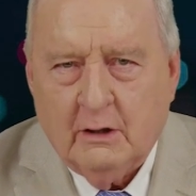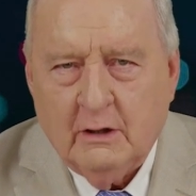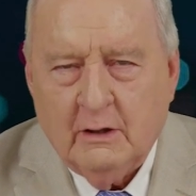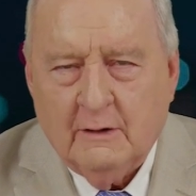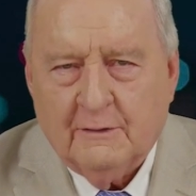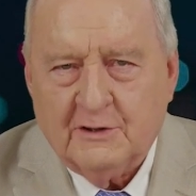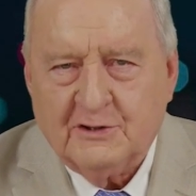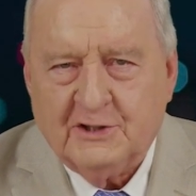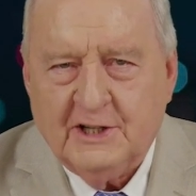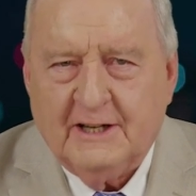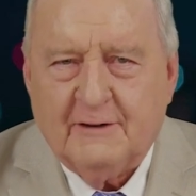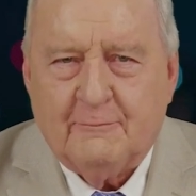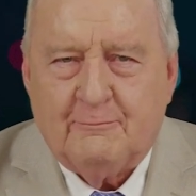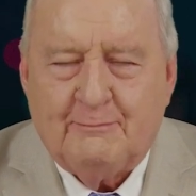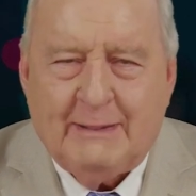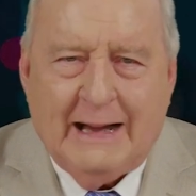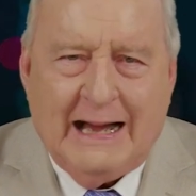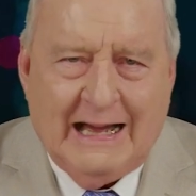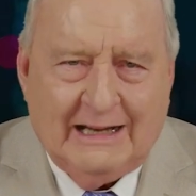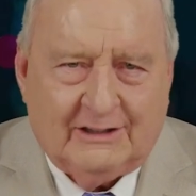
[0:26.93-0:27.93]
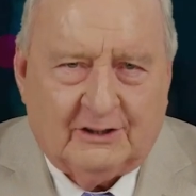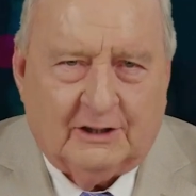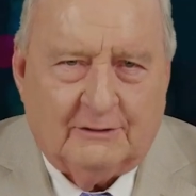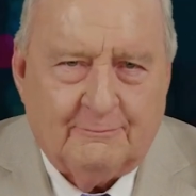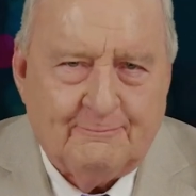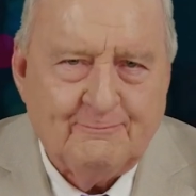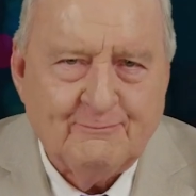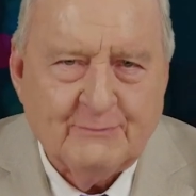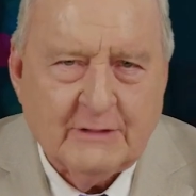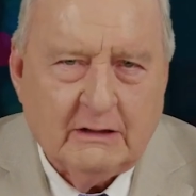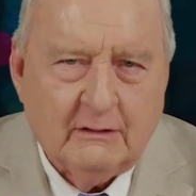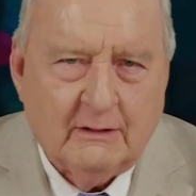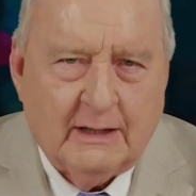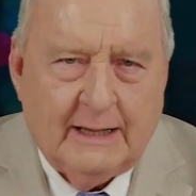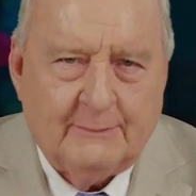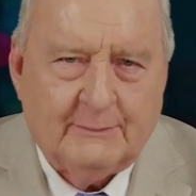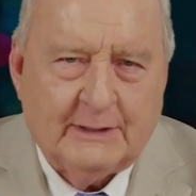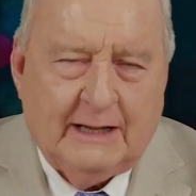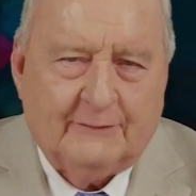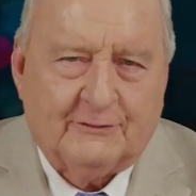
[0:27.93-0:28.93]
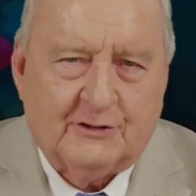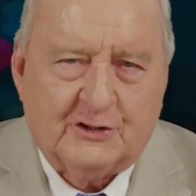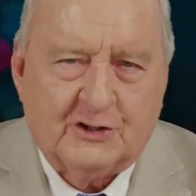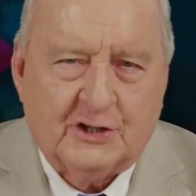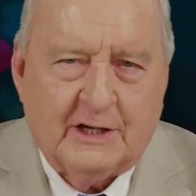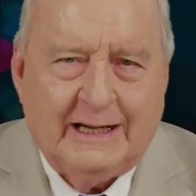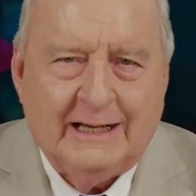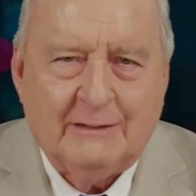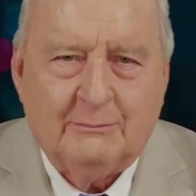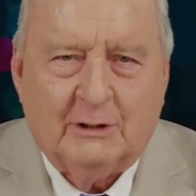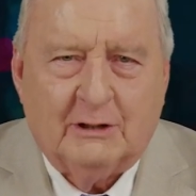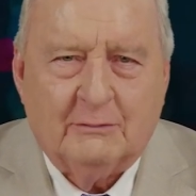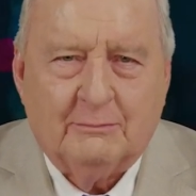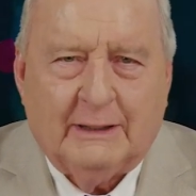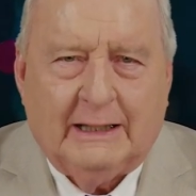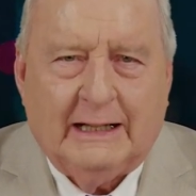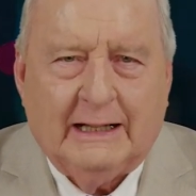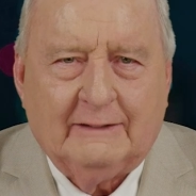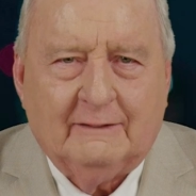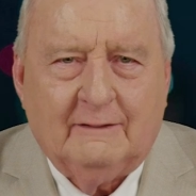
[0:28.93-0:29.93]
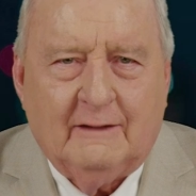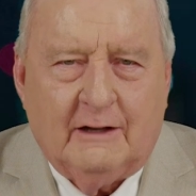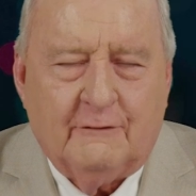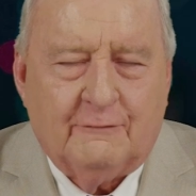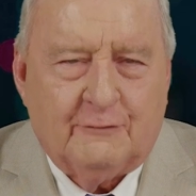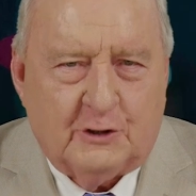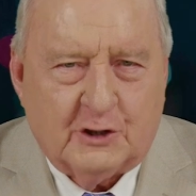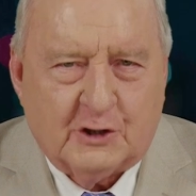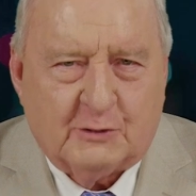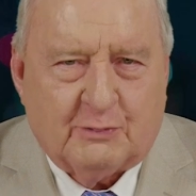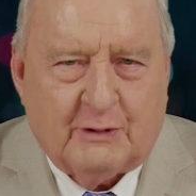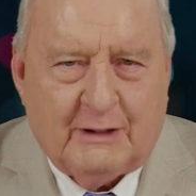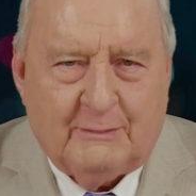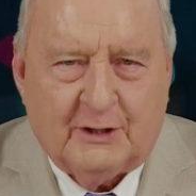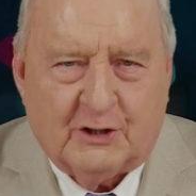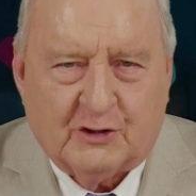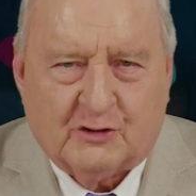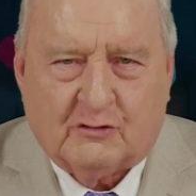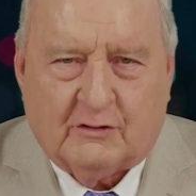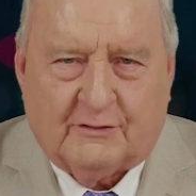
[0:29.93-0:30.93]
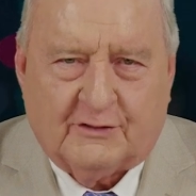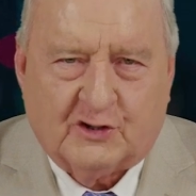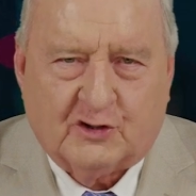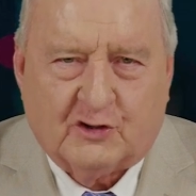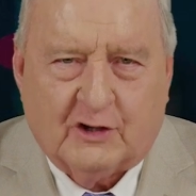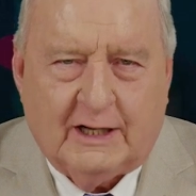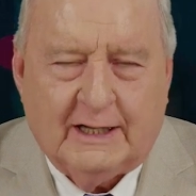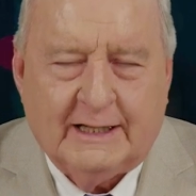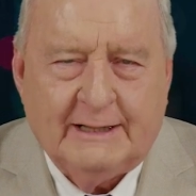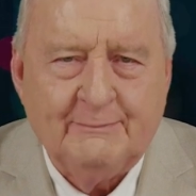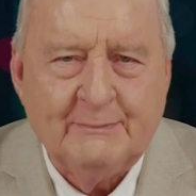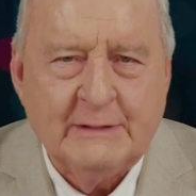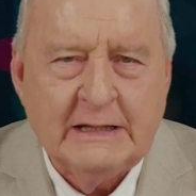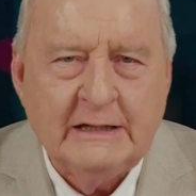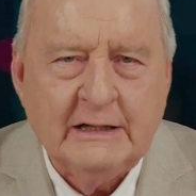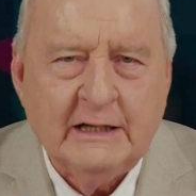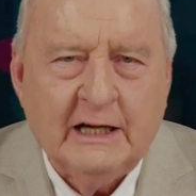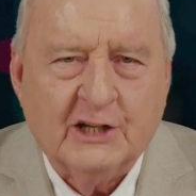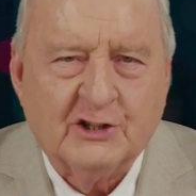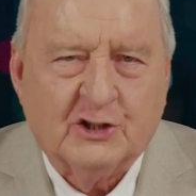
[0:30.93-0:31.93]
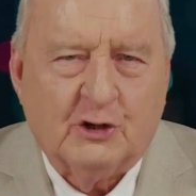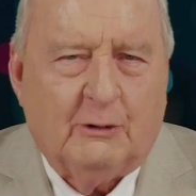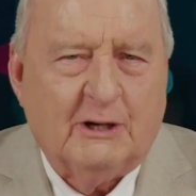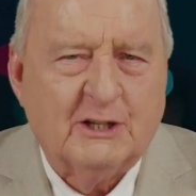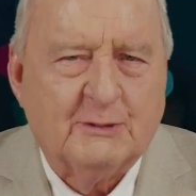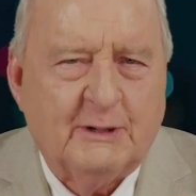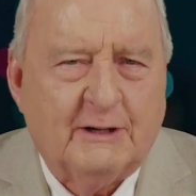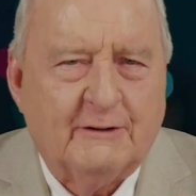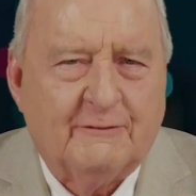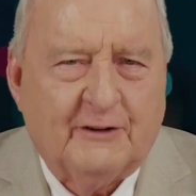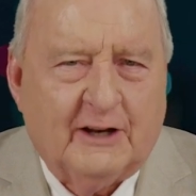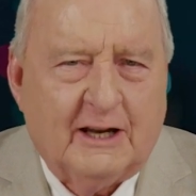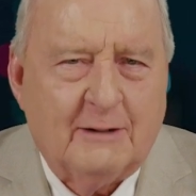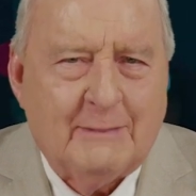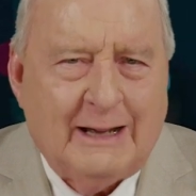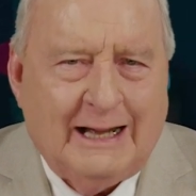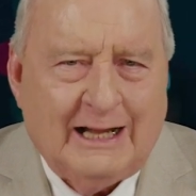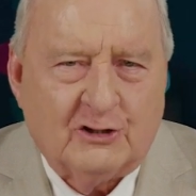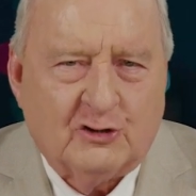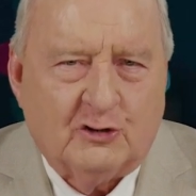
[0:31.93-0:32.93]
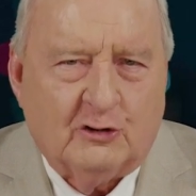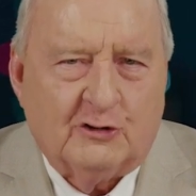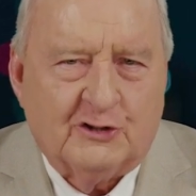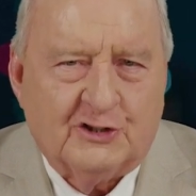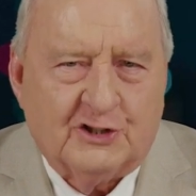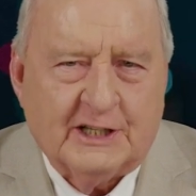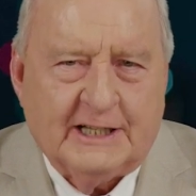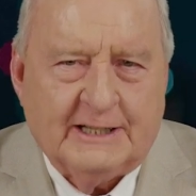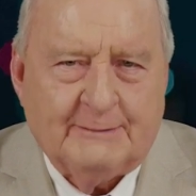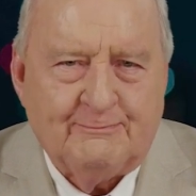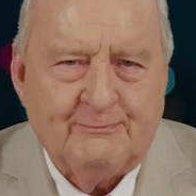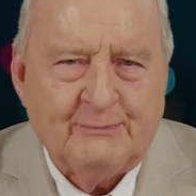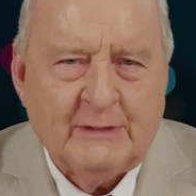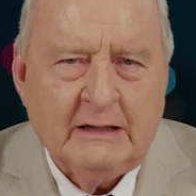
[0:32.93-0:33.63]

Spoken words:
The seat of Barton, named after Sir Edmund Barton, the first Prime Minister of Australia, has always been a fairly marginal seat.